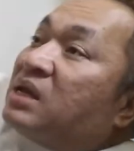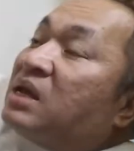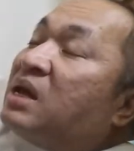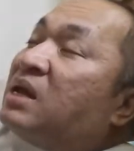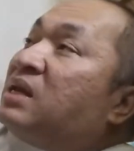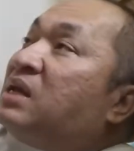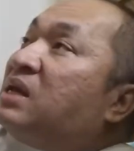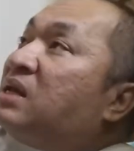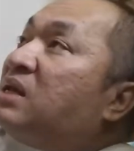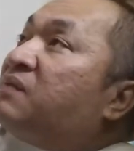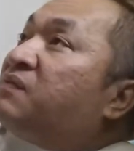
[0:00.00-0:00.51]

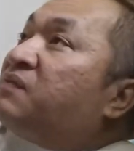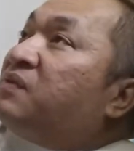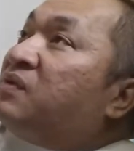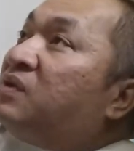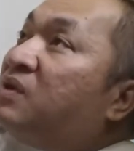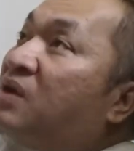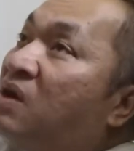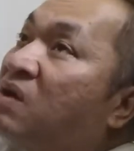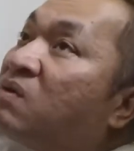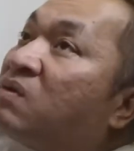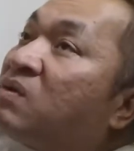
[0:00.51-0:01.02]
And then if you
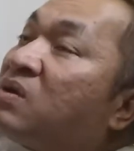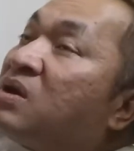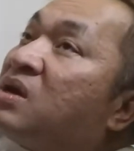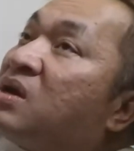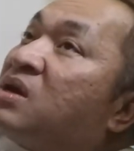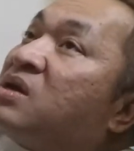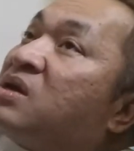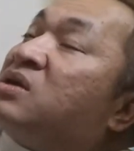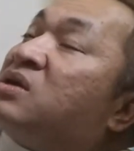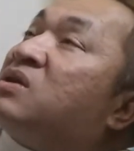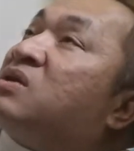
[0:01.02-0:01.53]
don't,
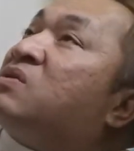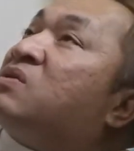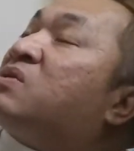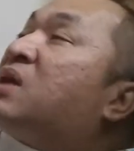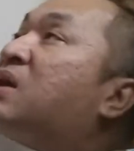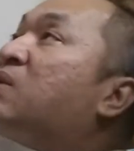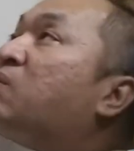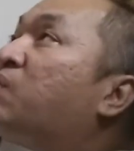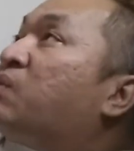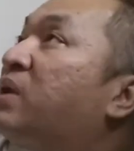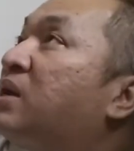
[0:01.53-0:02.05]
you
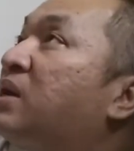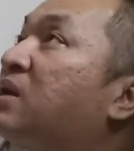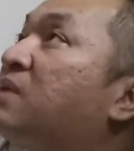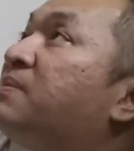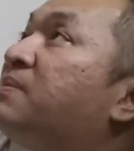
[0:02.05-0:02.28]
can wake